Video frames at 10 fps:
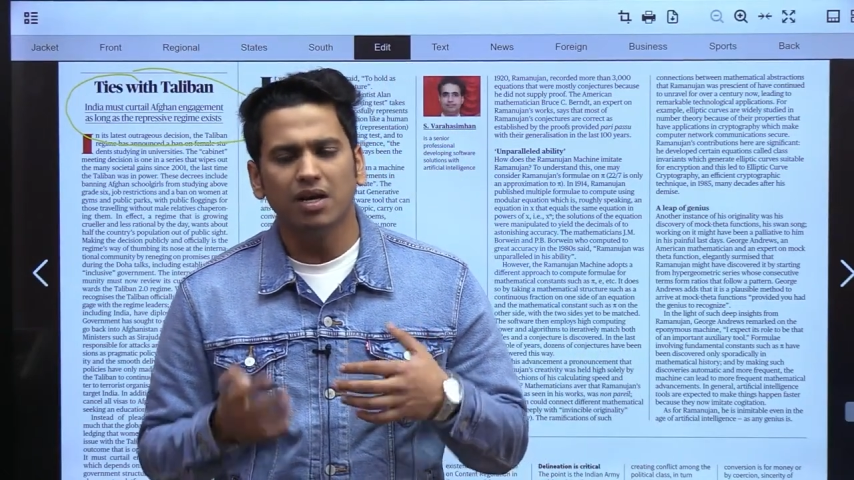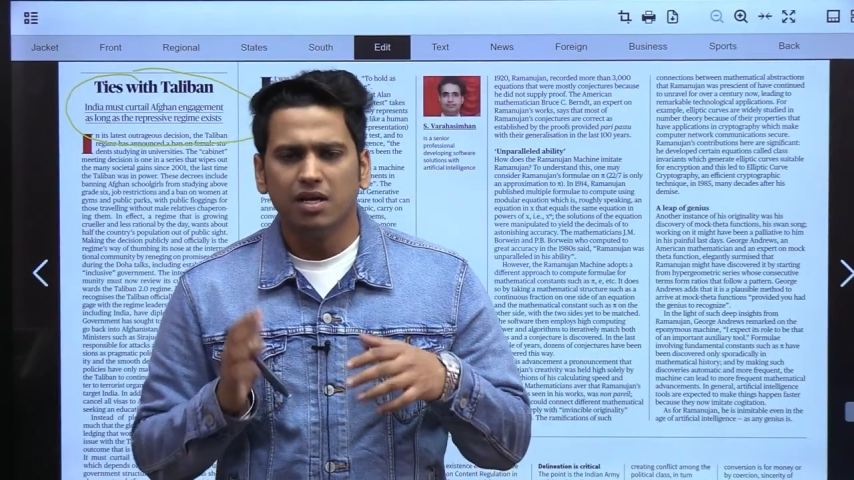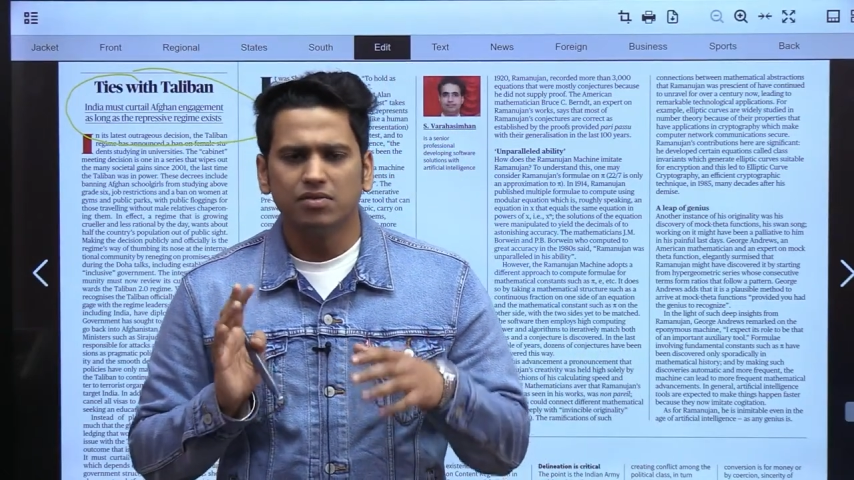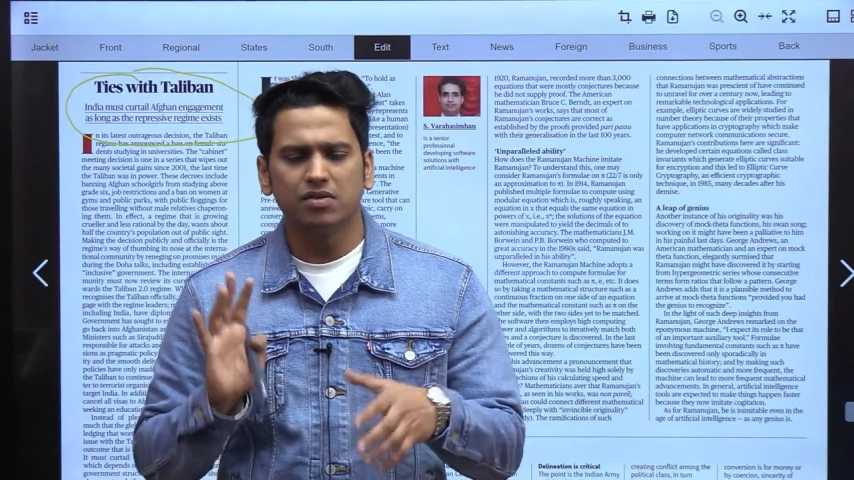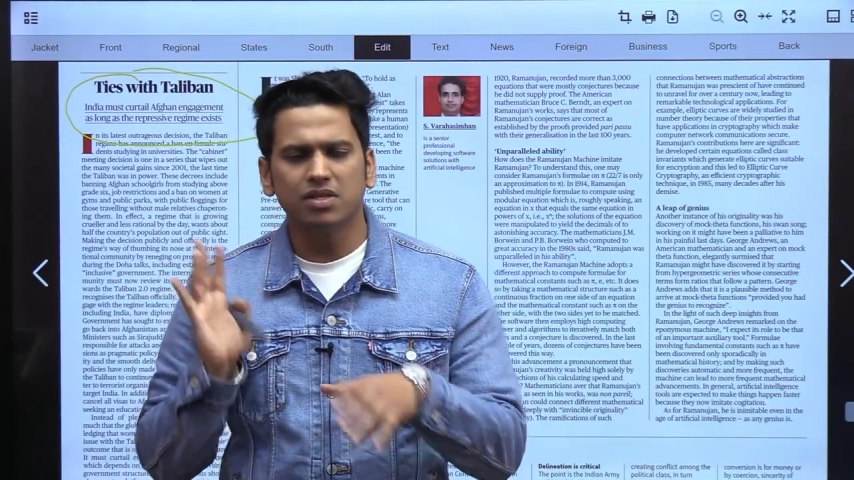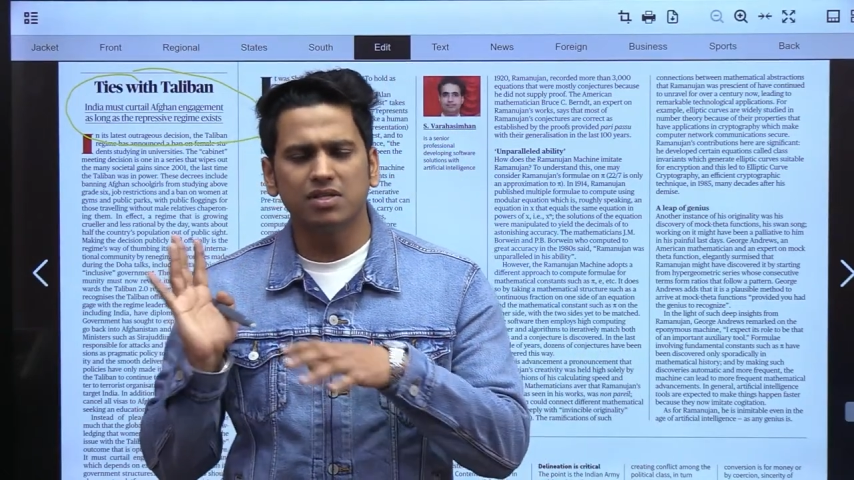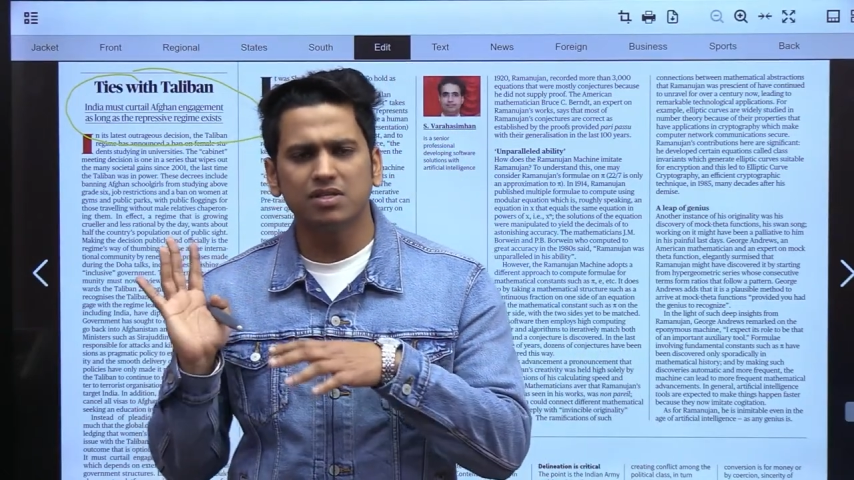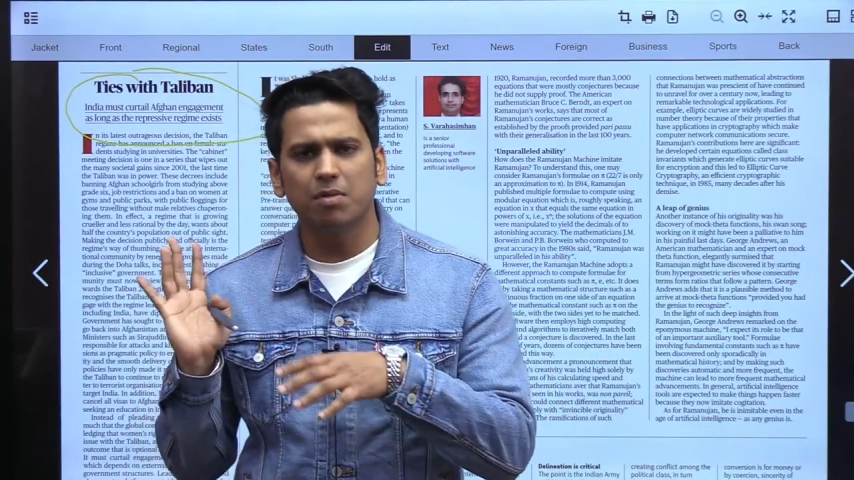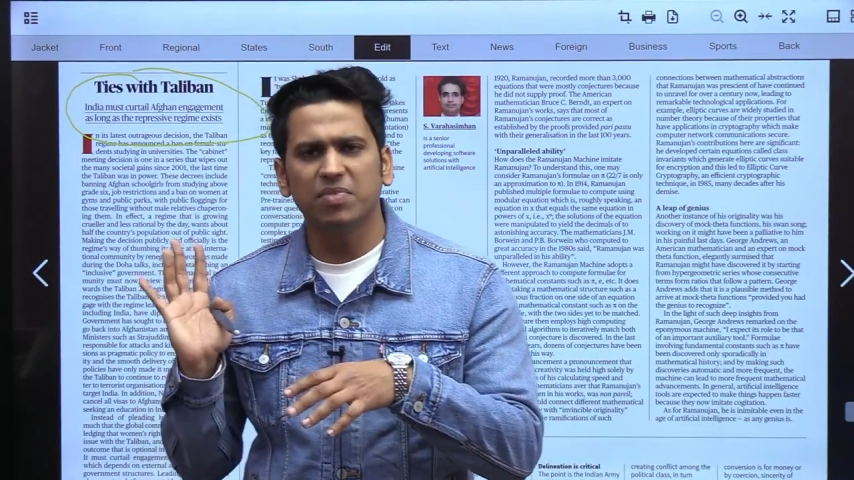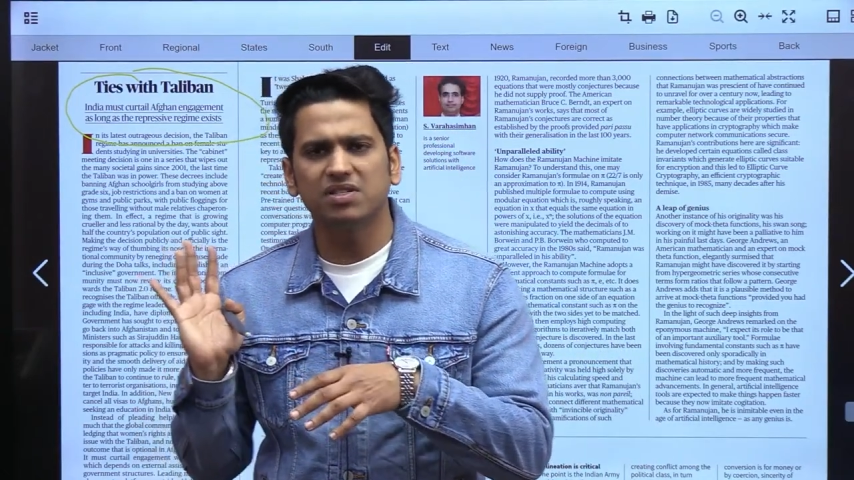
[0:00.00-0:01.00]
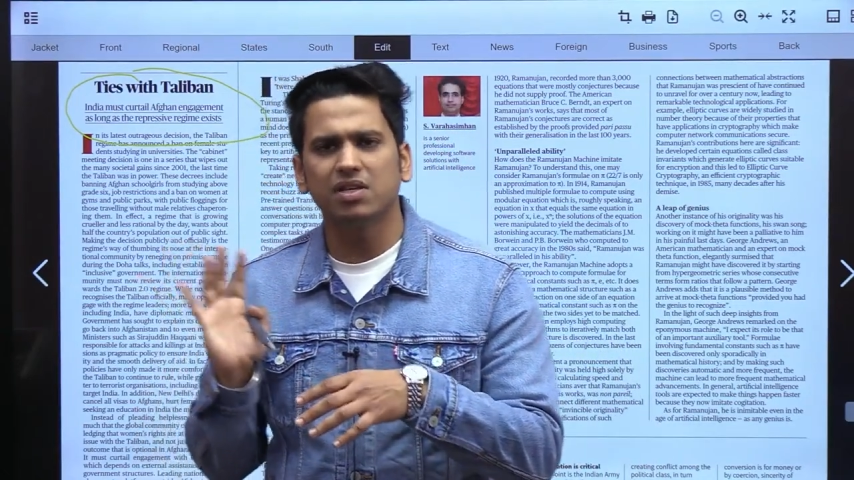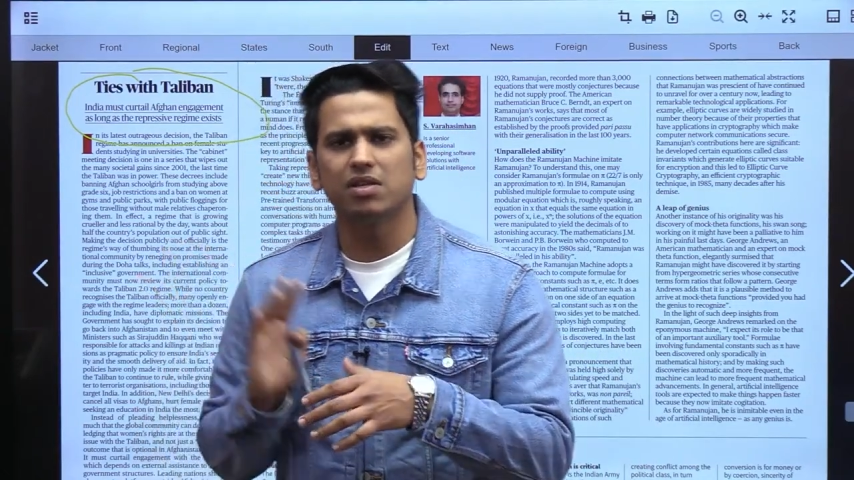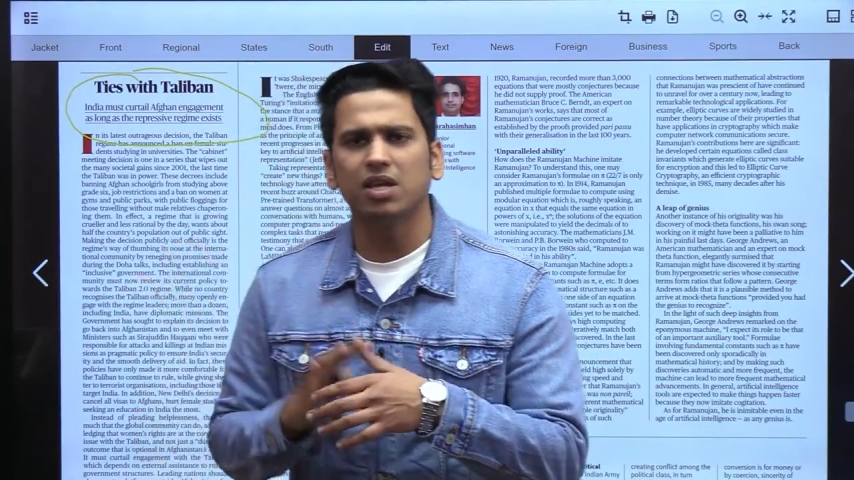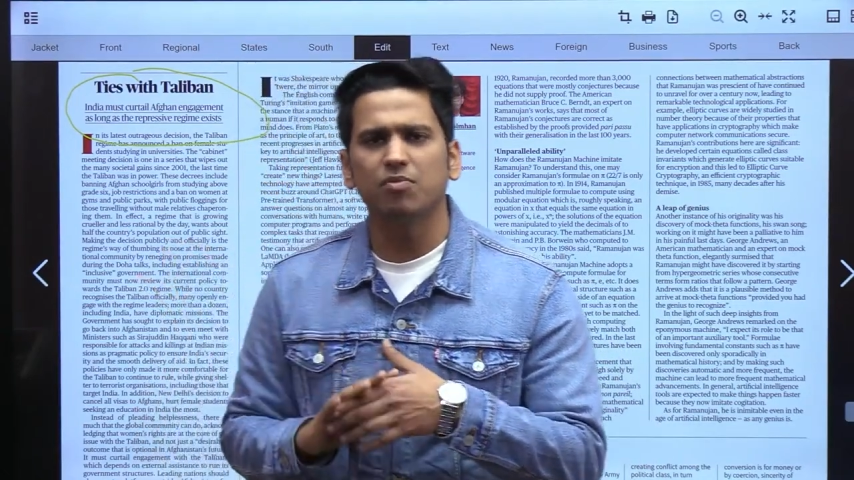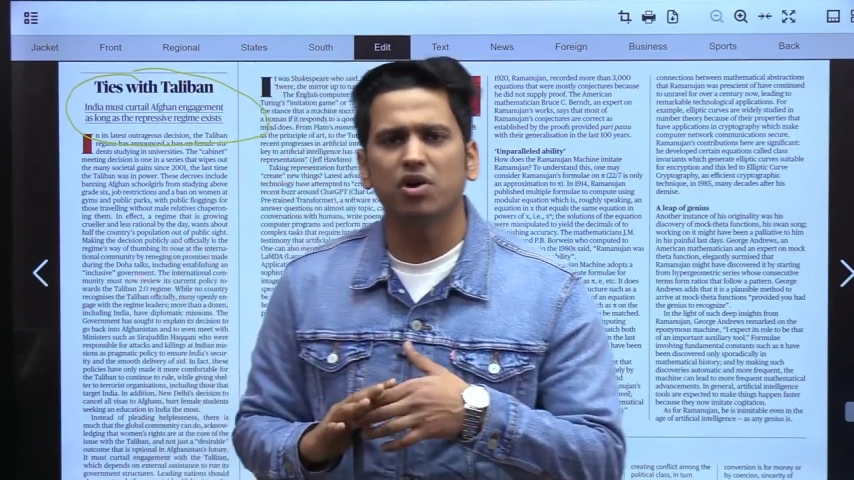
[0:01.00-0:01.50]
So this is the basic
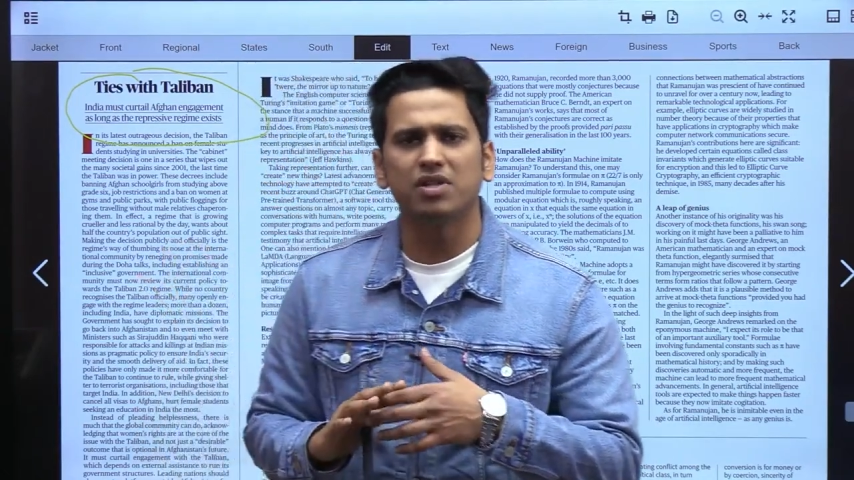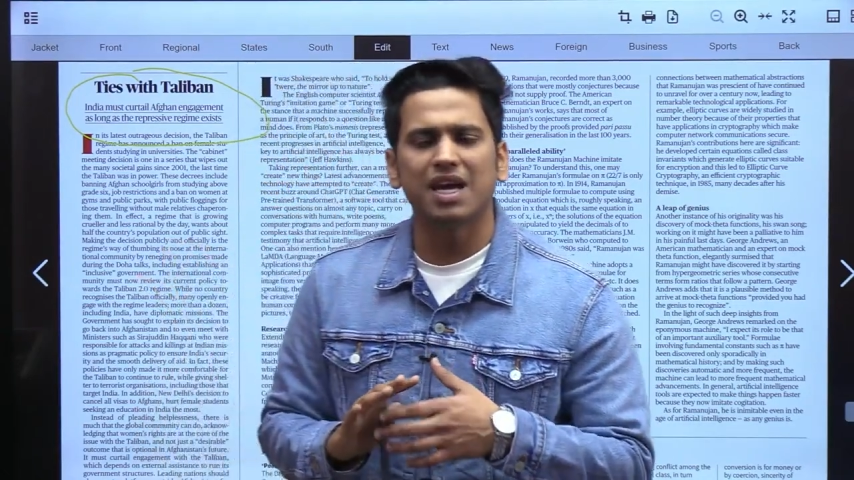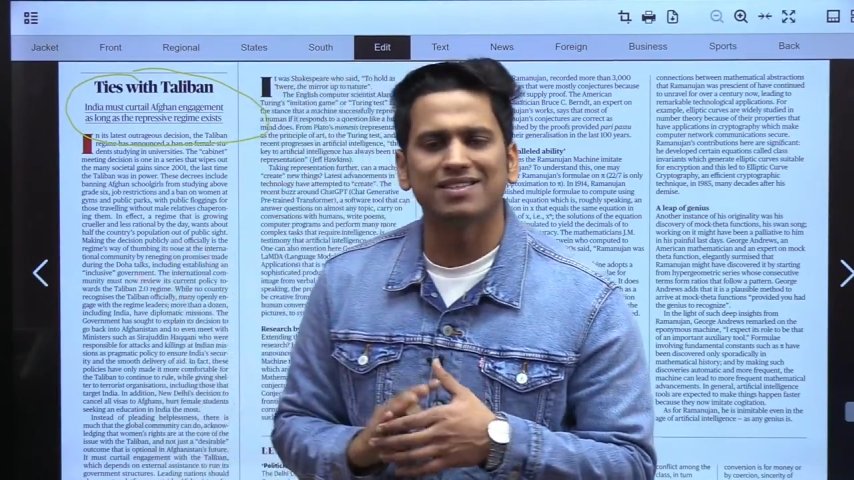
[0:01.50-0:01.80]
theme or the